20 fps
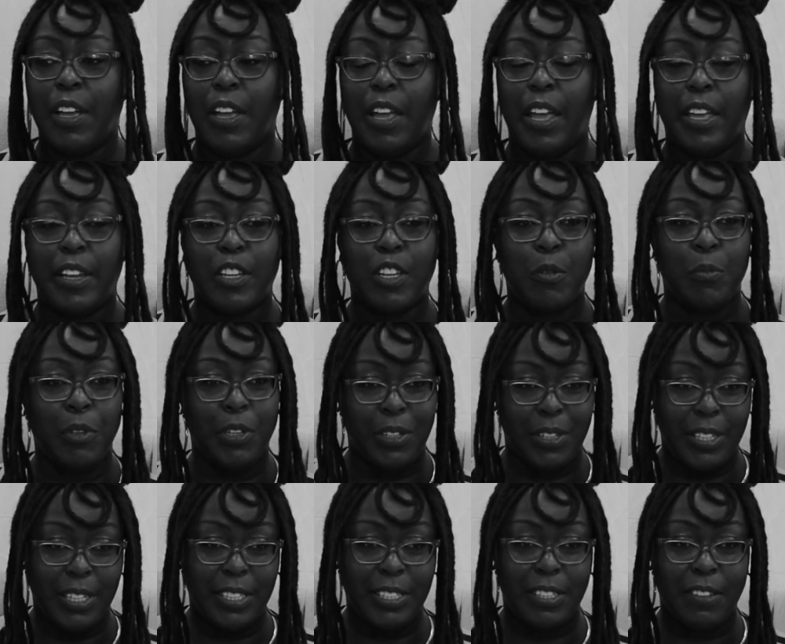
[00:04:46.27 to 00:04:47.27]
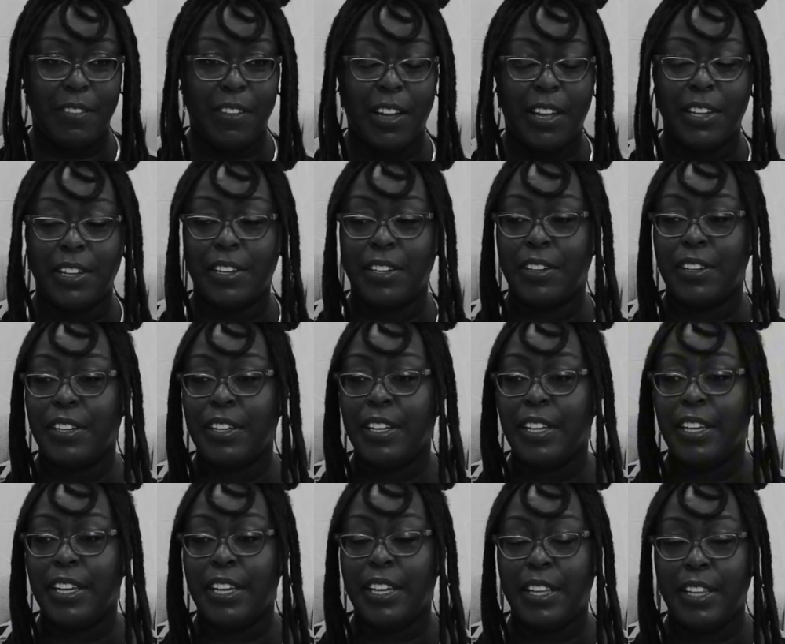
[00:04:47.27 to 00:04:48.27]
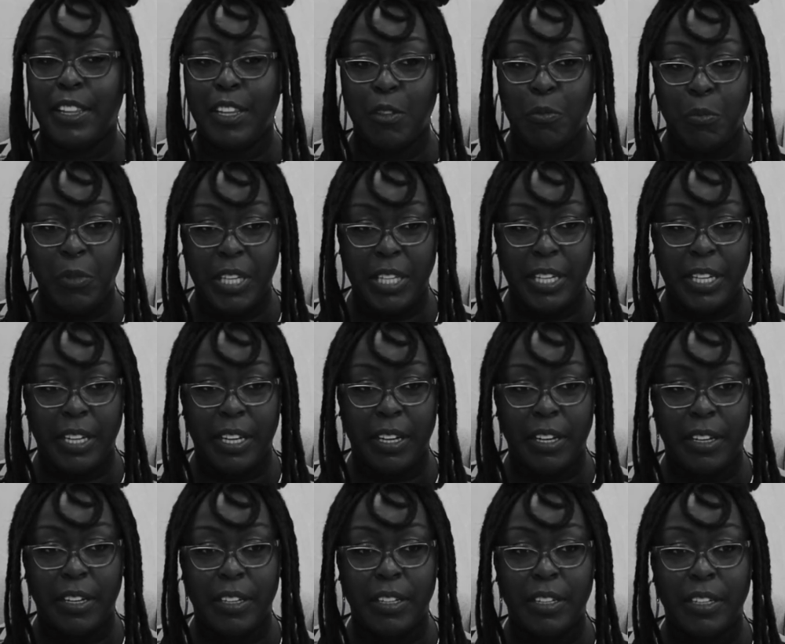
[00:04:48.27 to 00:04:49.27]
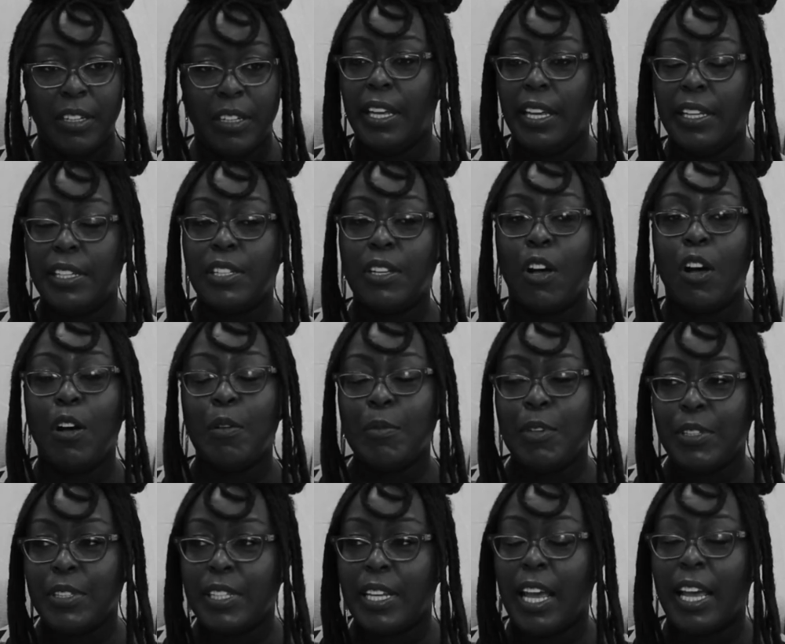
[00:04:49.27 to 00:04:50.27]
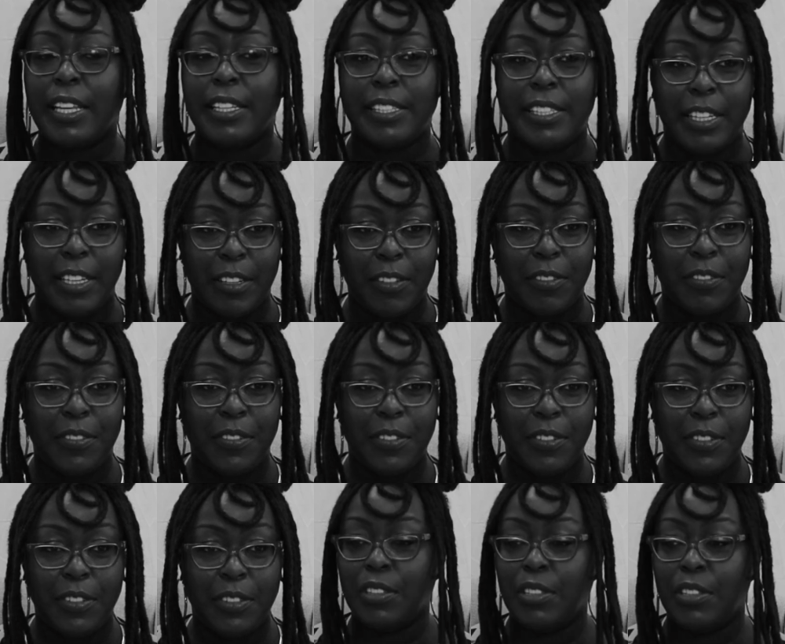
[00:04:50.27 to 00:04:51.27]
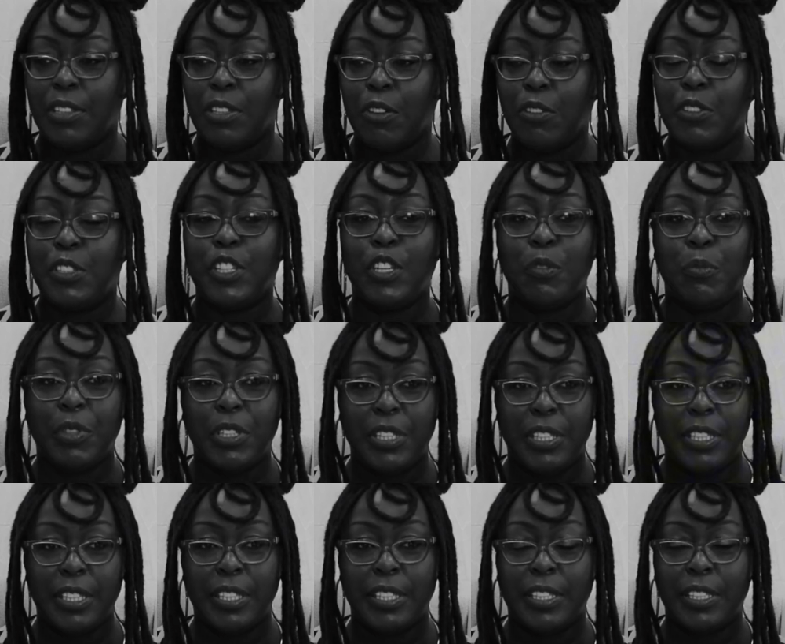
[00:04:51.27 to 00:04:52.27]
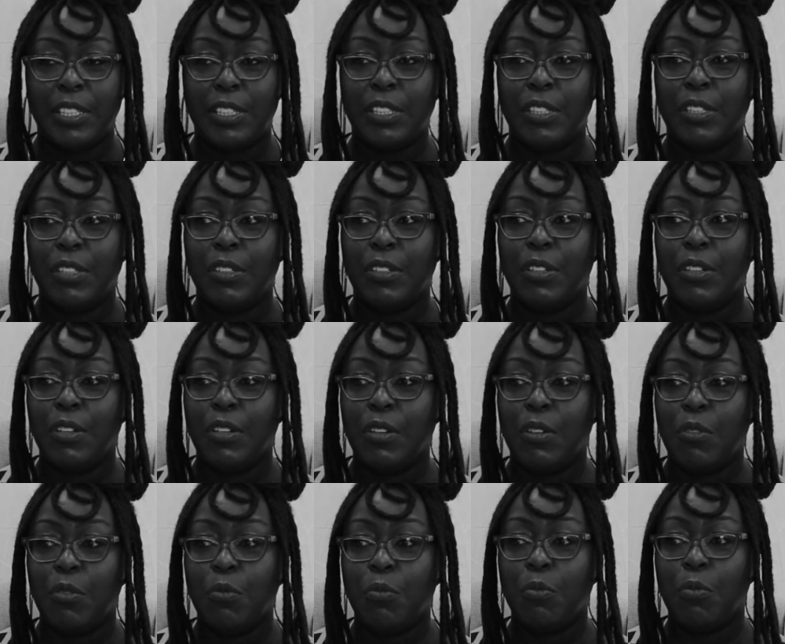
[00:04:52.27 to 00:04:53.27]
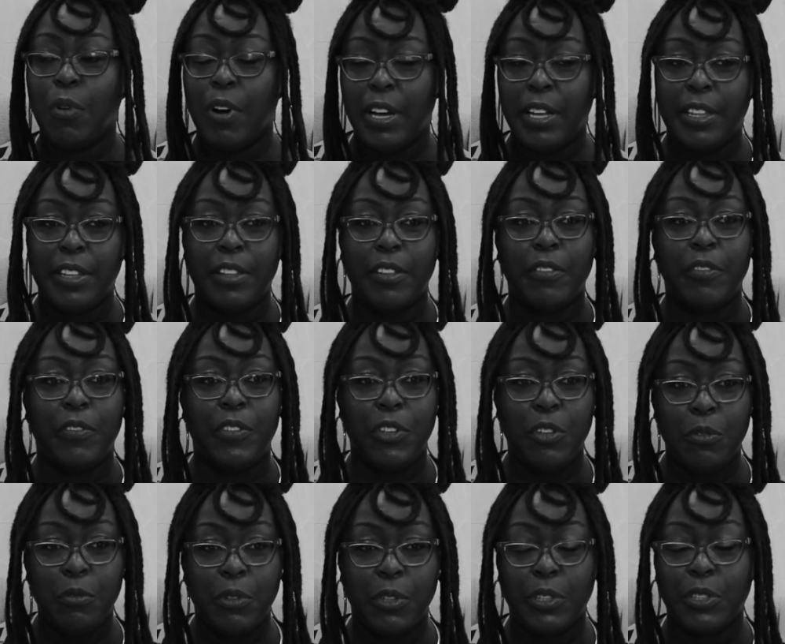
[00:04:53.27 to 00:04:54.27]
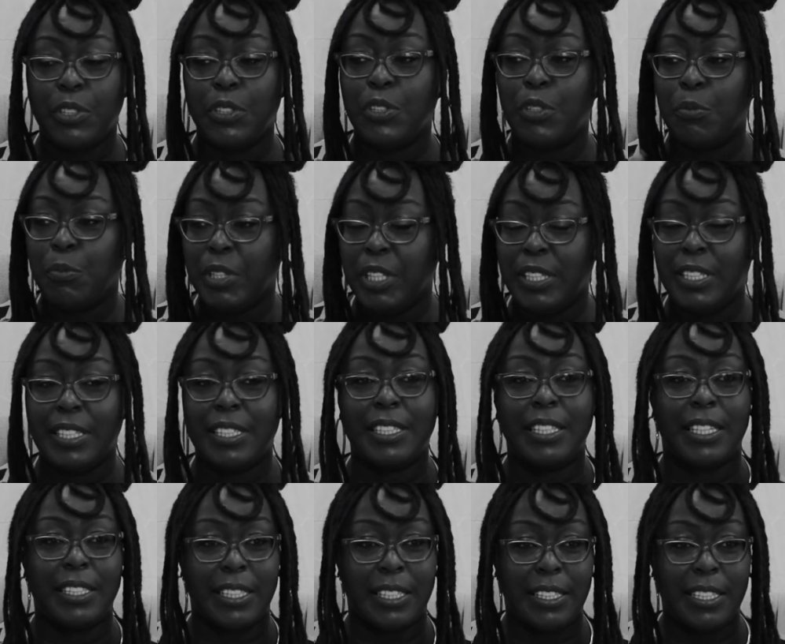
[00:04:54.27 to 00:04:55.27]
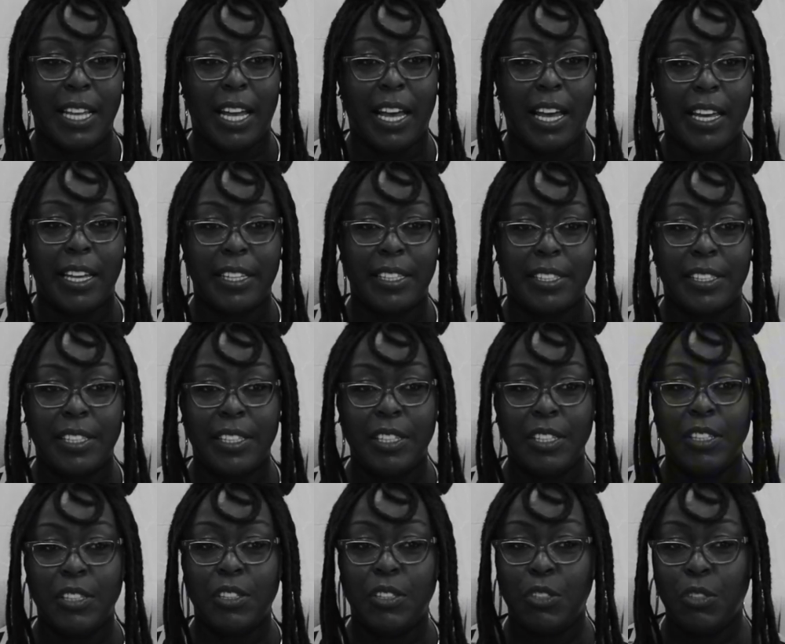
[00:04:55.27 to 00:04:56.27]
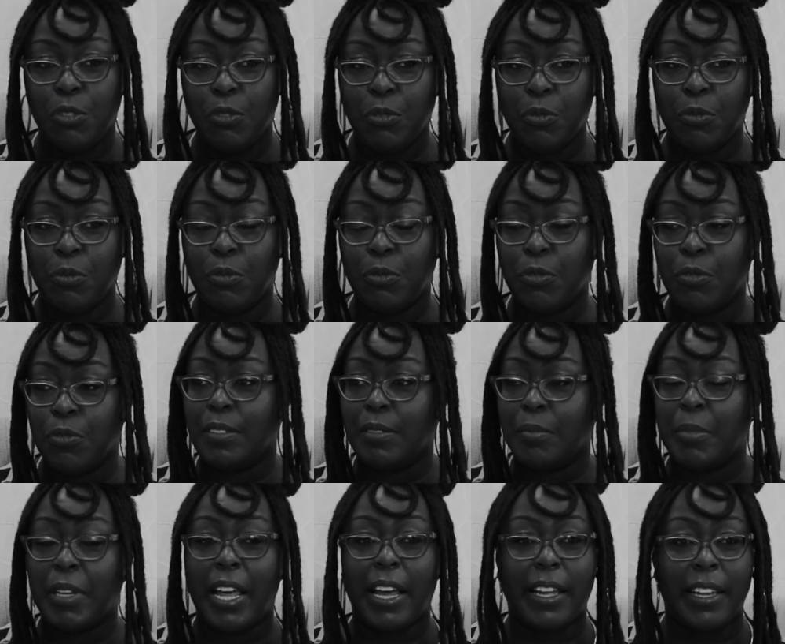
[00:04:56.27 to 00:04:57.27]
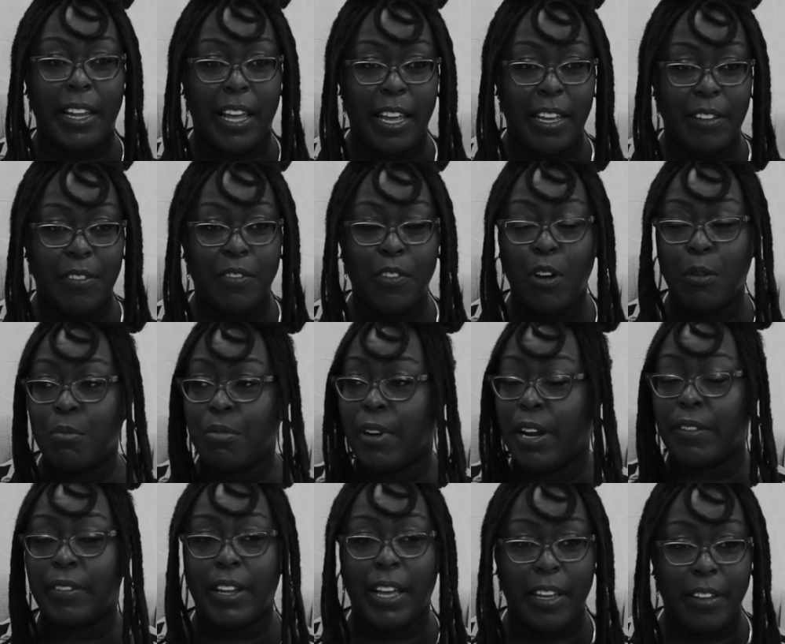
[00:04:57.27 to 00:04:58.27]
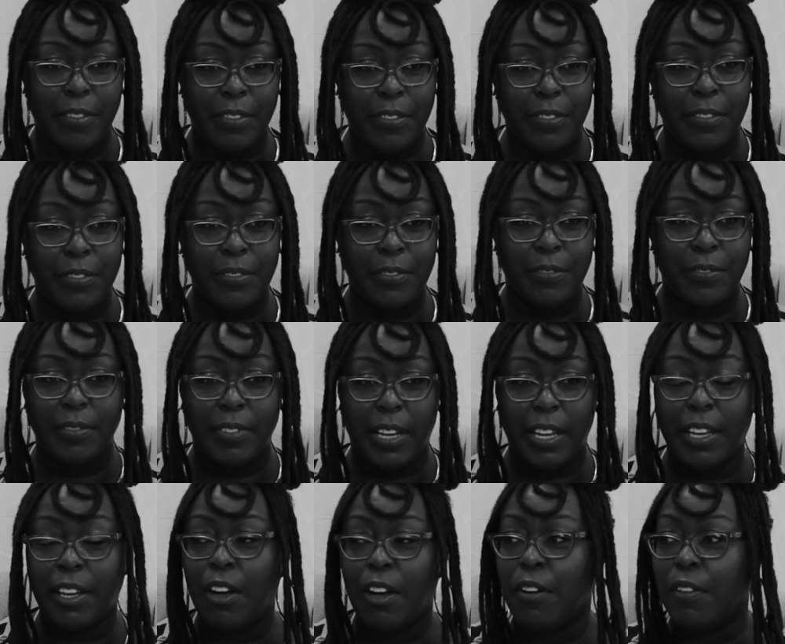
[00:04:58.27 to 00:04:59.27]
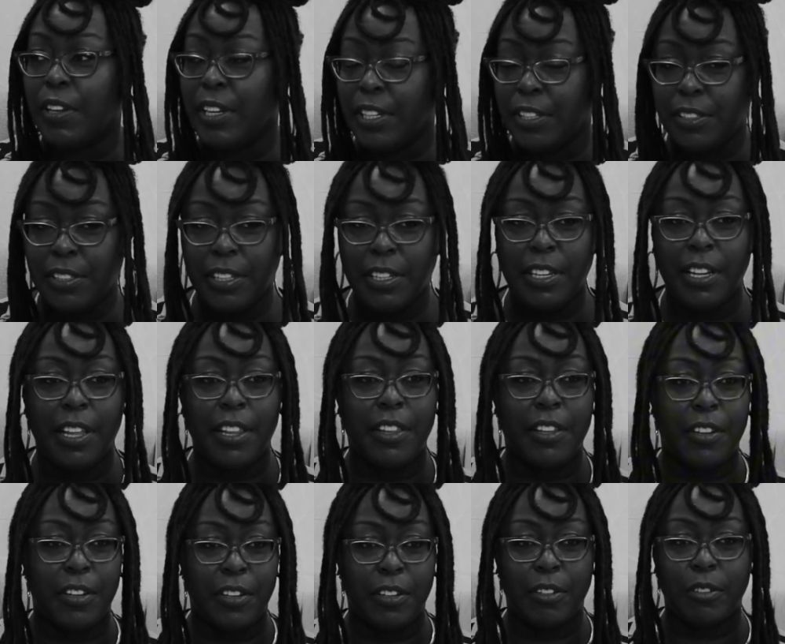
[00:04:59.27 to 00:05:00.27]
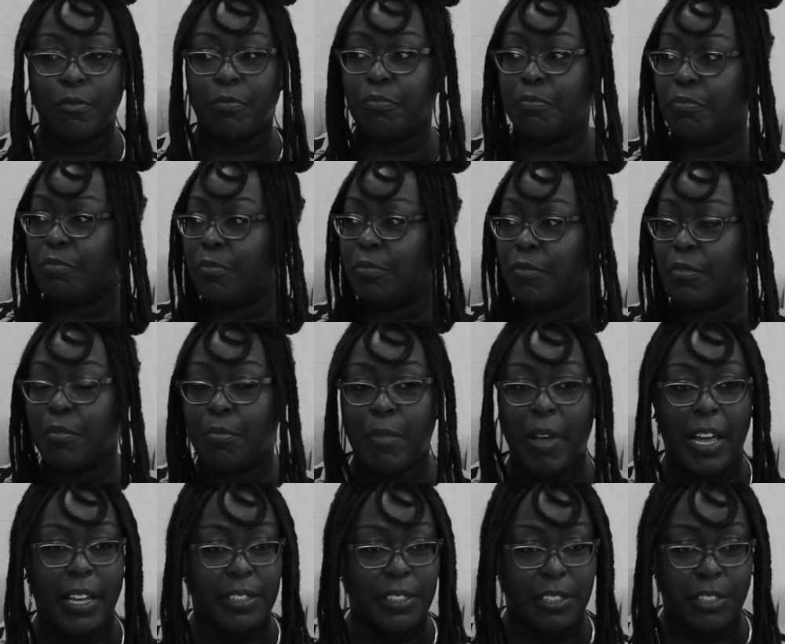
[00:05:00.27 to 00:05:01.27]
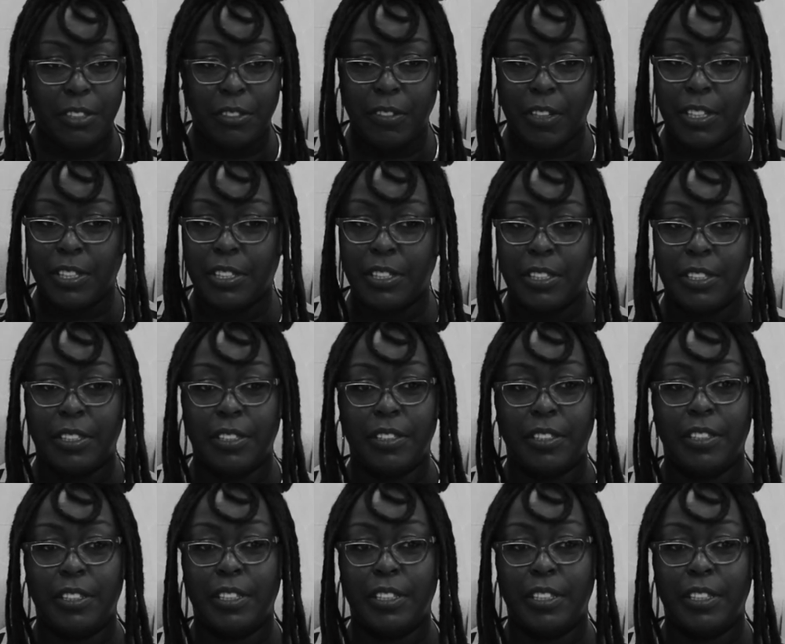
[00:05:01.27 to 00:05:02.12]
in communities of color in the media, it's almost as if those images want viewers to be desensitized to Black life or brown life. Like, oh, here's another mass destruction.